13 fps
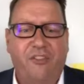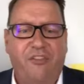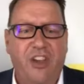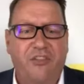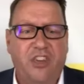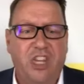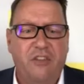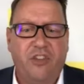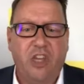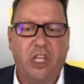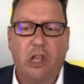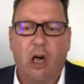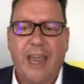at 50 if
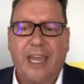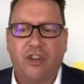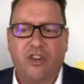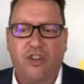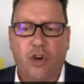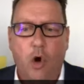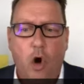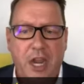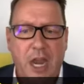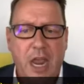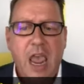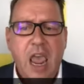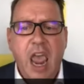you'd like it,
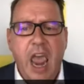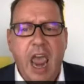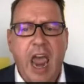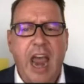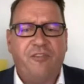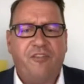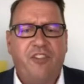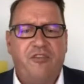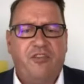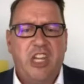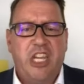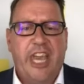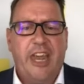Sean. At
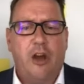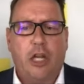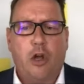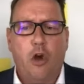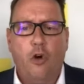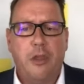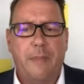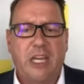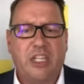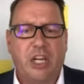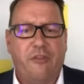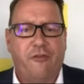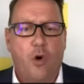50, can I call the
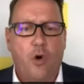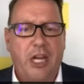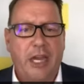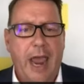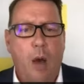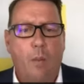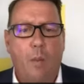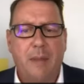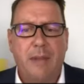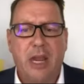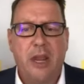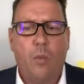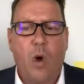bids at 40 now at
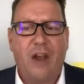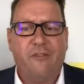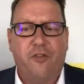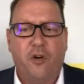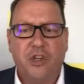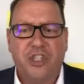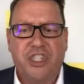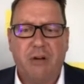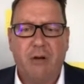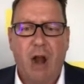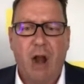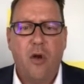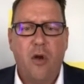
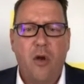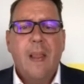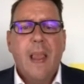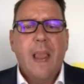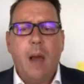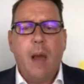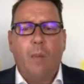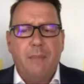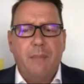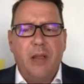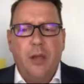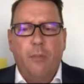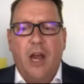1,140,000? At
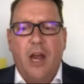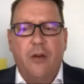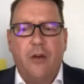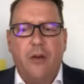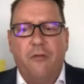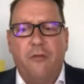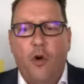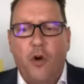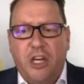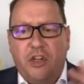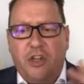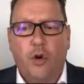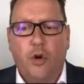
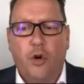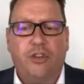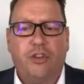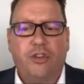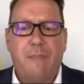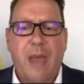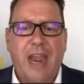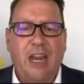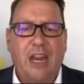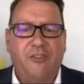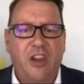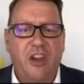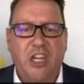1,140,000, Sean, straight
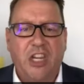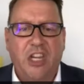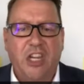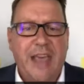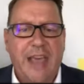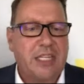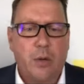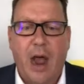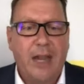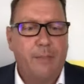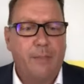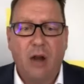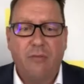back at 50, and that's the
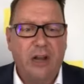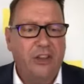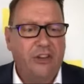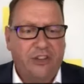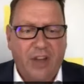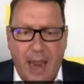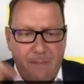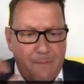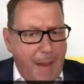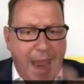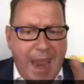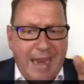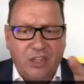way to buy real estate.
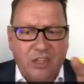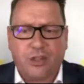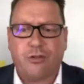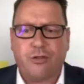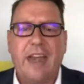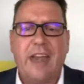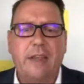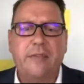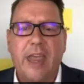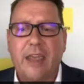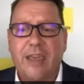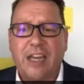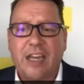Bang, straight
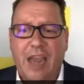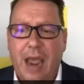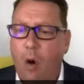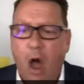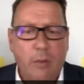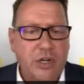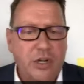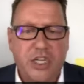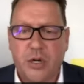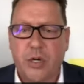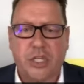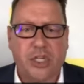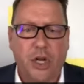in there. That's how I would
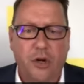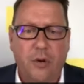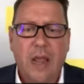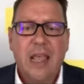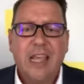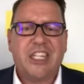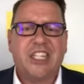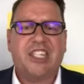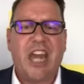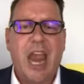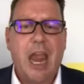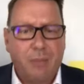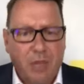do it too.
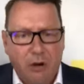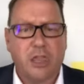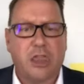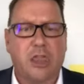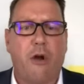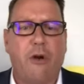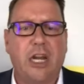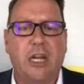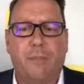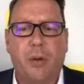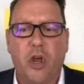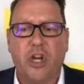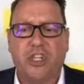Stamp your
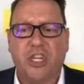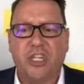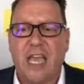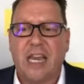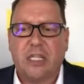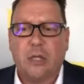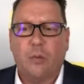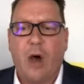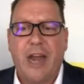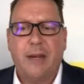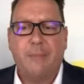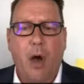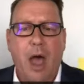authority to purchase. That's the
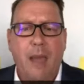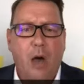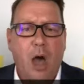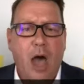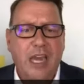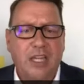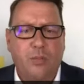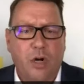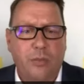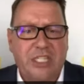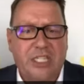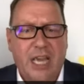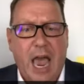way to buy, buyers.
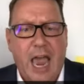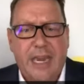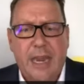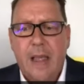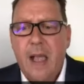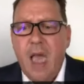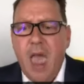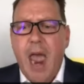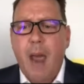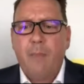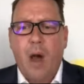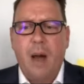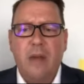What do we say?
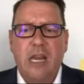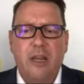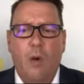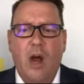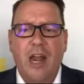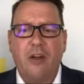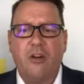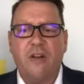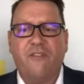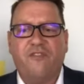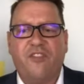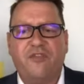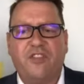At
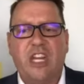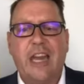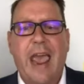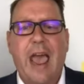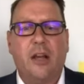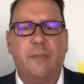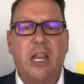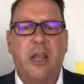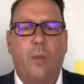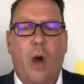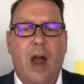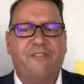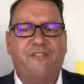1,150,000 now to
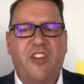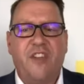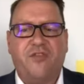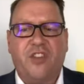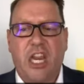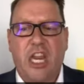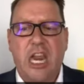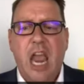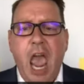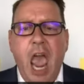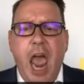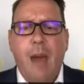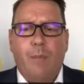
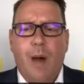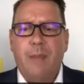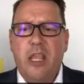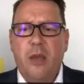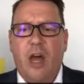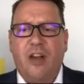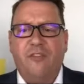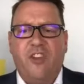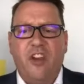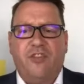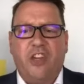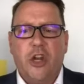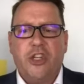1,150,000. At
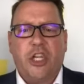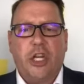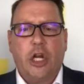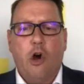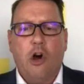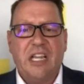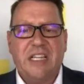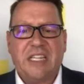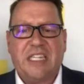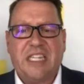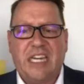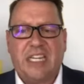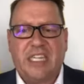1,150,000, who's going to call
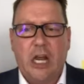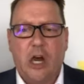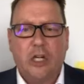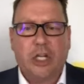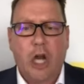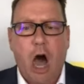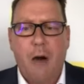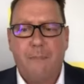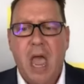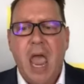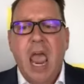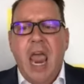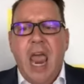it 60 on
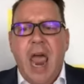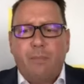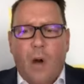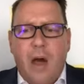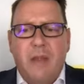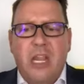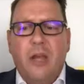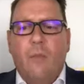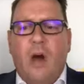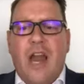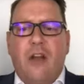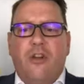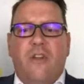top? At
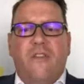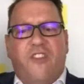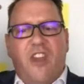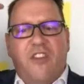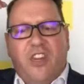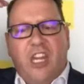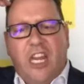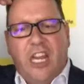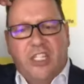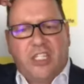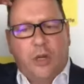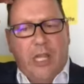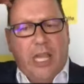1,150,000 it
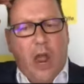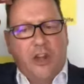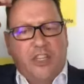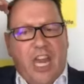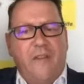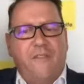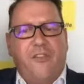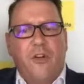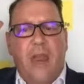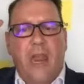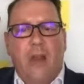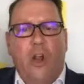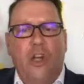is. Do we go 10
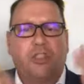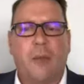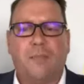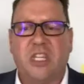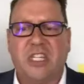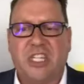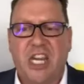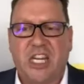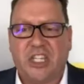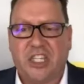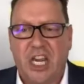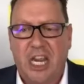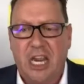from here on top to
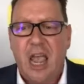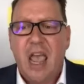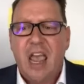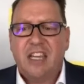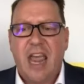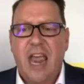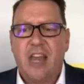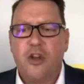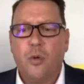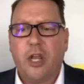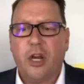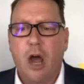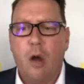60?
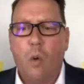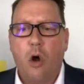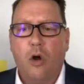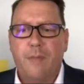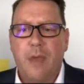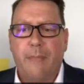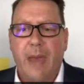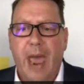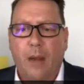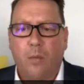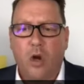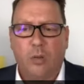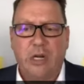Daniel, can I welcome you
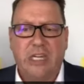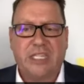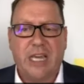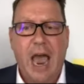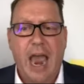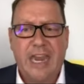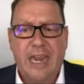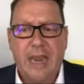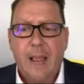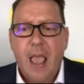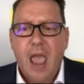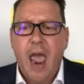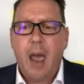back? What do we
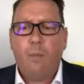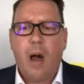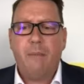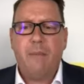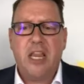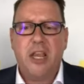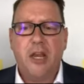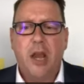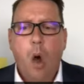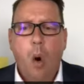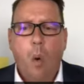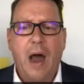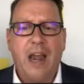say? At
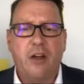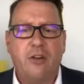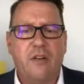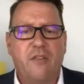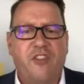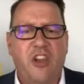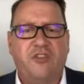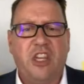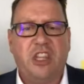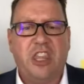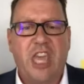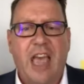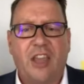
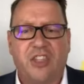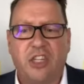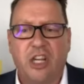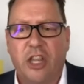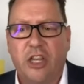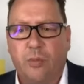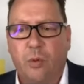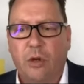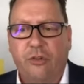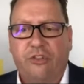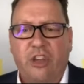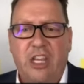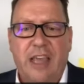$1,150,000,
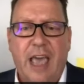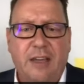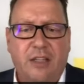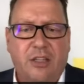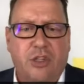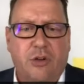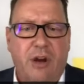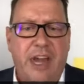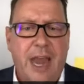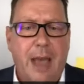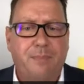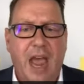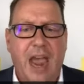we'll see that
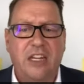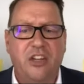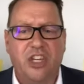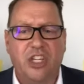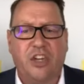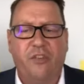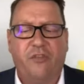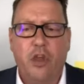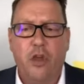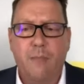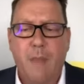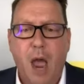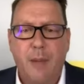screen update in just a
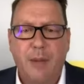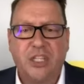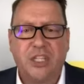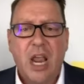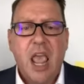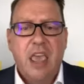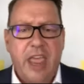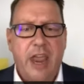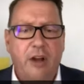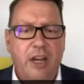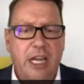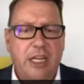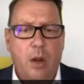few moments.
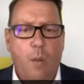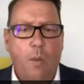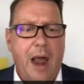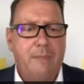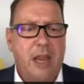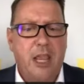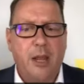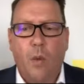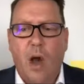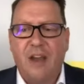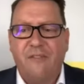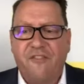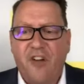There it is at
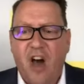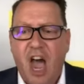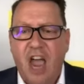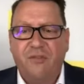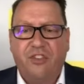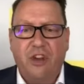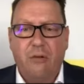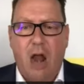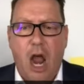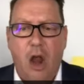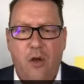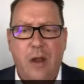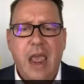
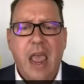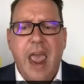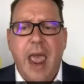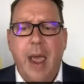1,150,000.